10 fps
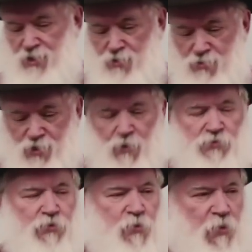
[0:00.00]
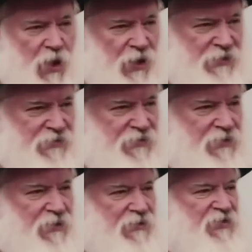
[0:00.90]
You don't want
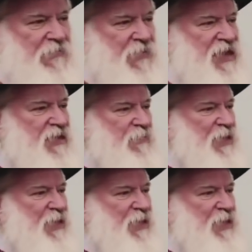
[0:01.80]
to make